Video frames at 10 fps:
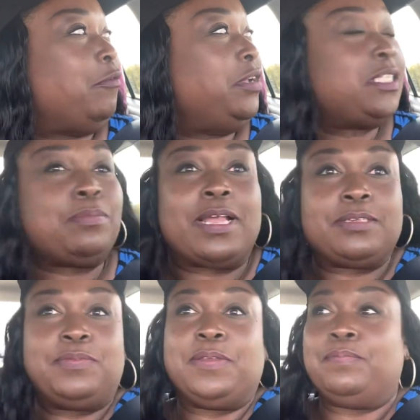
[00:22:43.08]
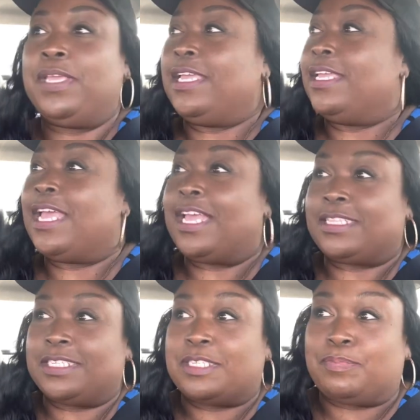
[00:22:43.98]
We supposed to be meeting
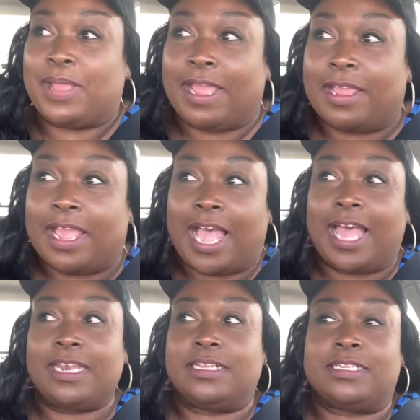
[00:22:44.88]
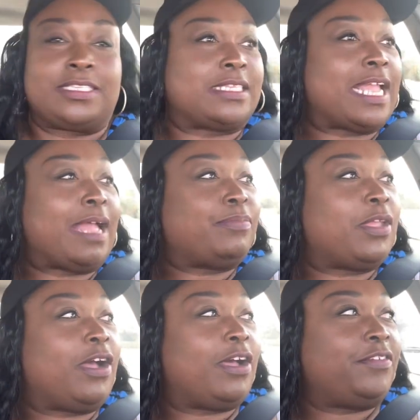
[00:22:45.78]
at the spot. I done stopped
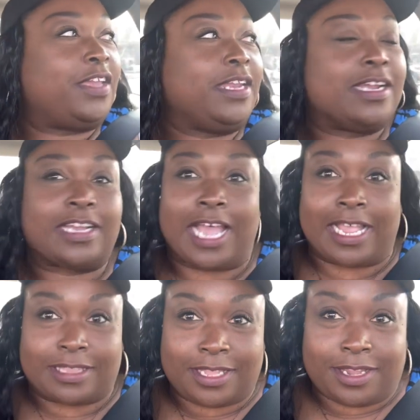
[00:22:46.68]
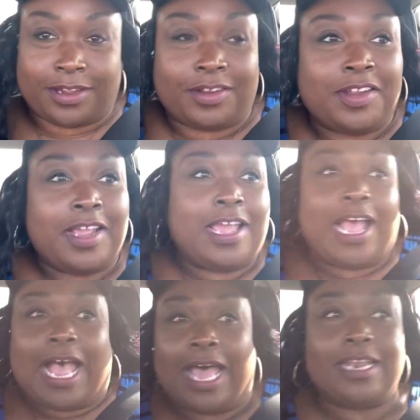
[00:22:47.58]
off. He done got there.
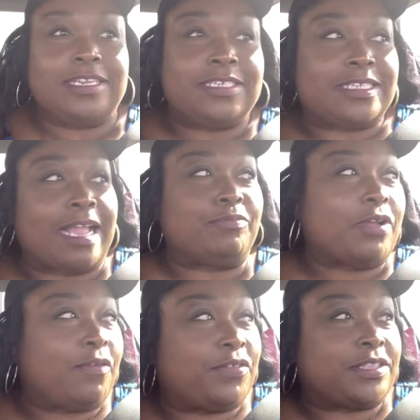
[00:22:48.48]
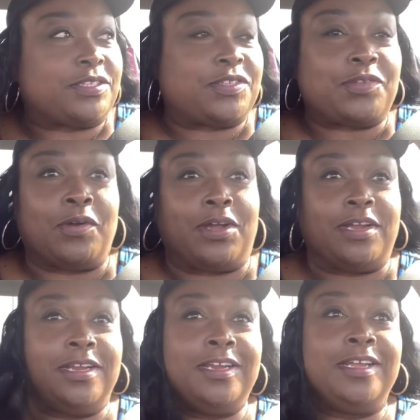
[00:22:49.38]
I done stopped off at the
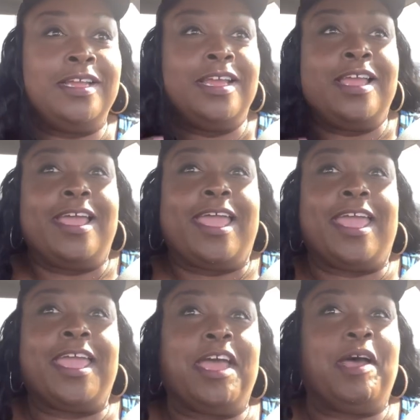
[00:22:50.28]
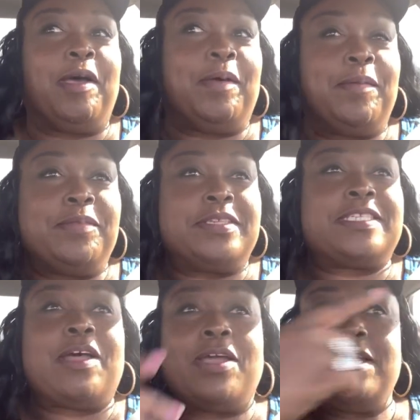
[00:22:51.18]
store. And um,
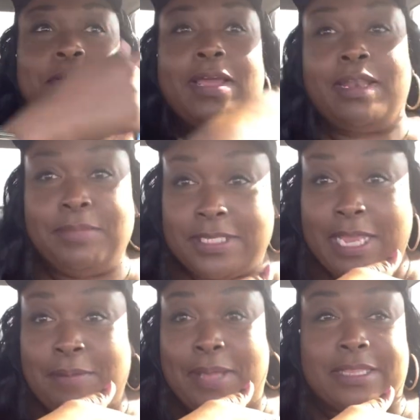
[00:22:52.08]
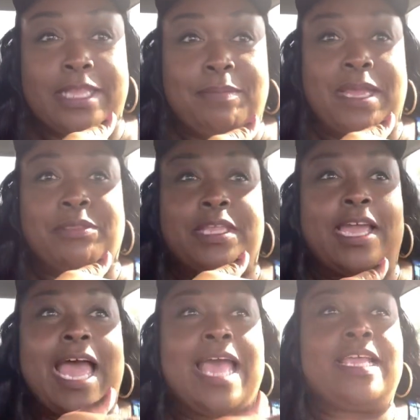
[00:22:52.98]
so anyway, let me tell you about them out
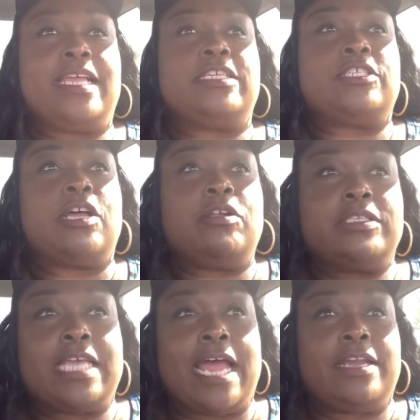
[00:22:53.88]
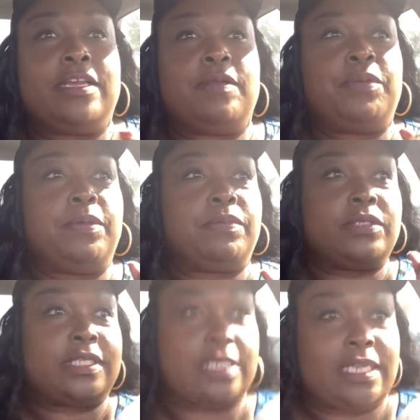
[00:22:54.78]
there. I get so tired of them
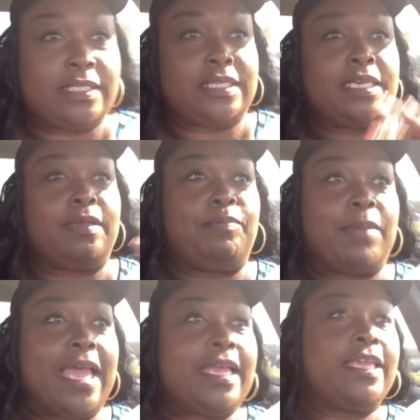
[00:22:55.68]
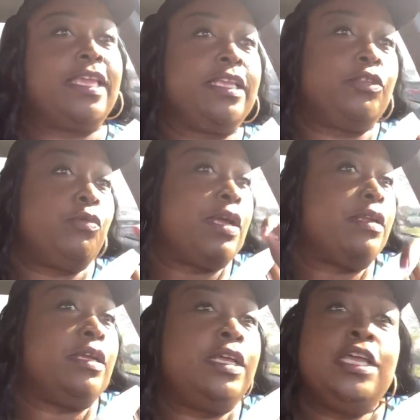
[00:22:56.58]
people soliciting, begging, you
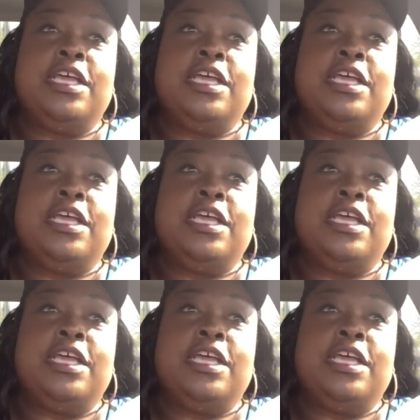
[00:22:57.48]
wanna